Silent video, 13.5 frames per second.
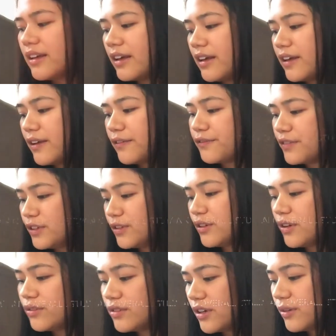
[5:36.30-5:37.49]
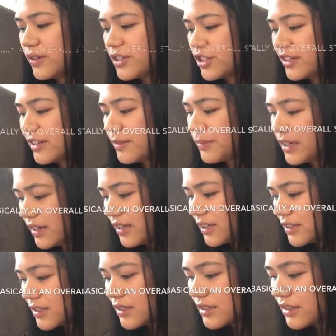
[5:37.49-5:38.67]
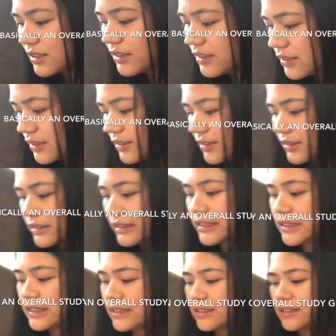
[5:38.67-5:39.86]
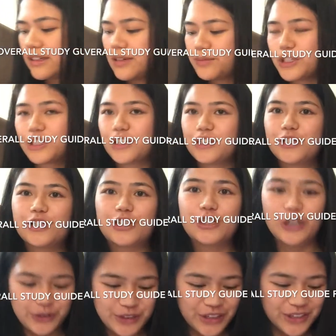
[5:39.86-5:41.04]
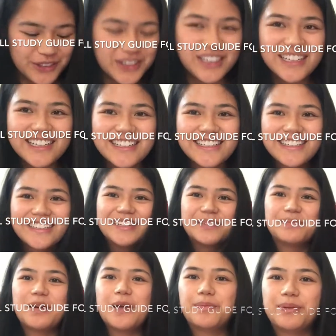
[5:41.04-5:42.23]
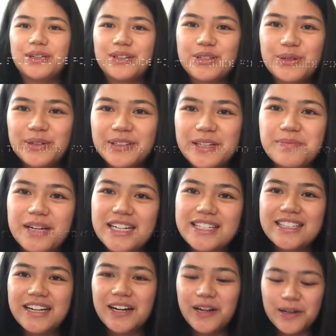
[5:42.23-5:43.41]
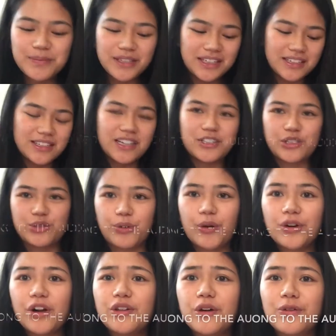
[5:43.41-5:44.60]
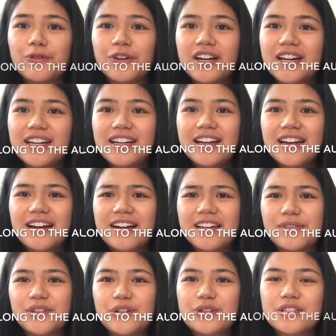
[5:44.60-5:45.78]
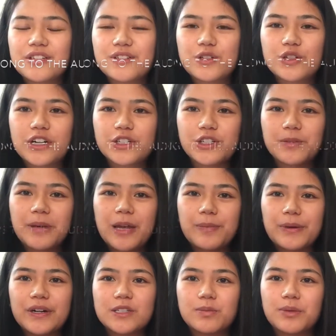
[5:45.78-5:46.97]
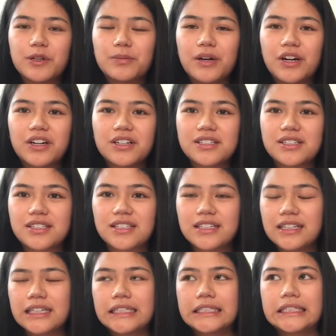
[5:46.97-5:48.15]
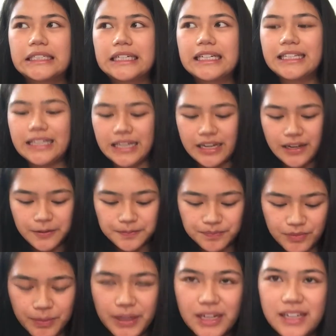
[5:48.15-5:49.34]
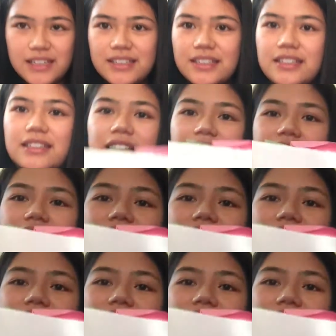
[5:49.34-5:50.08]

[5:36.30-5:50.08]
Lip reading: If you don't know what Gene Inman is, I'm just gonna show you. My book is really messed up because I just wrote all over it. I even used construction paper as bookmarks. Yeah, but this is